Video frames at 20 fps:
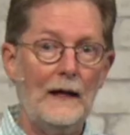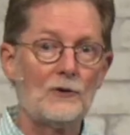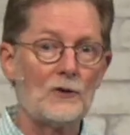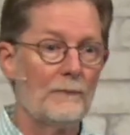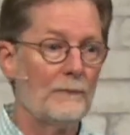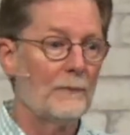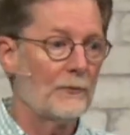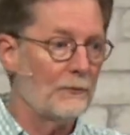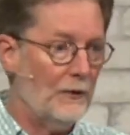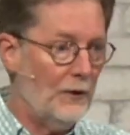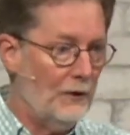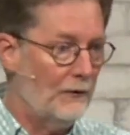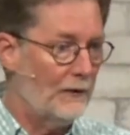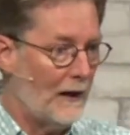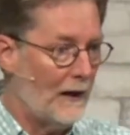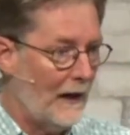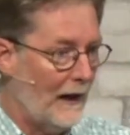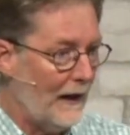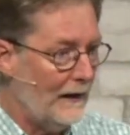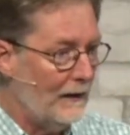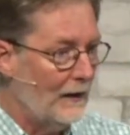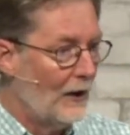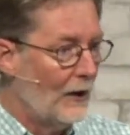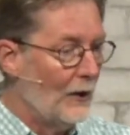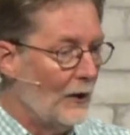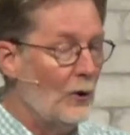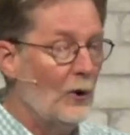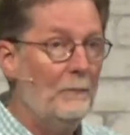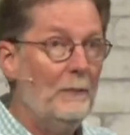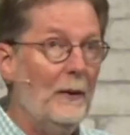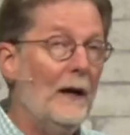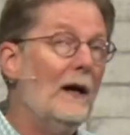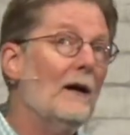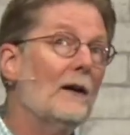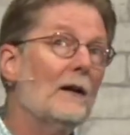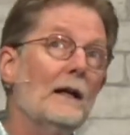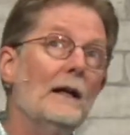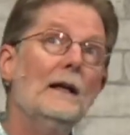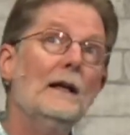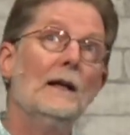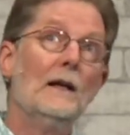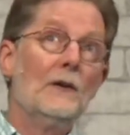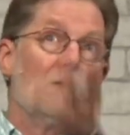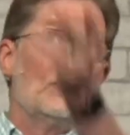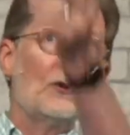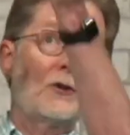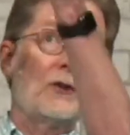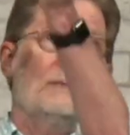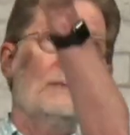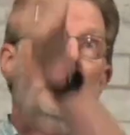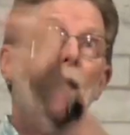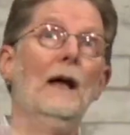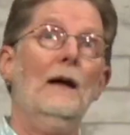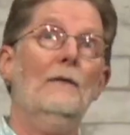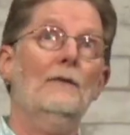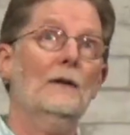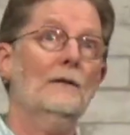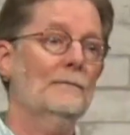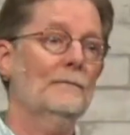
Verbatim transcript: Moroni, who apparently took them to heaven.